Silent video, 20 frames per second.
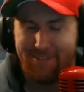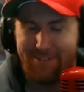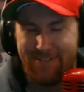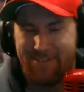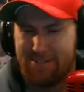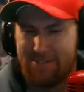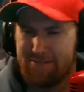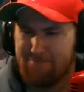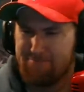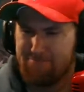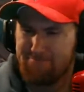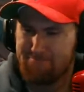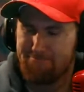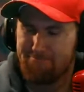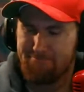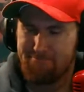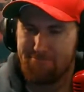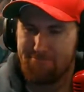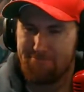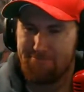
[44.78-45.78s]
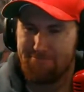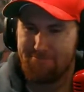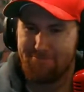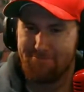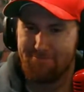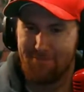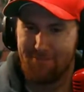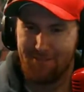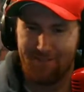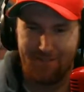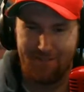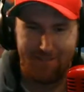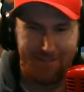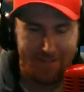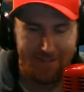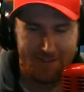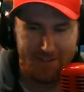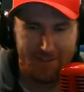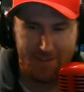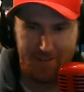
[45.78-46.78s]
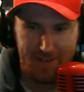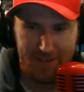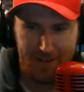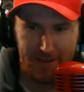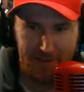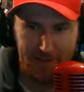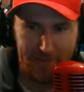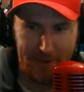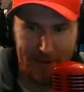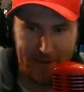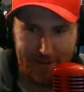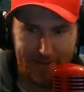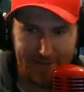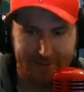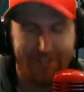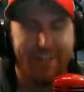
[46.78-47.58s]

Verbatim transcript: I'm from Texas, sir. Lucky bastard.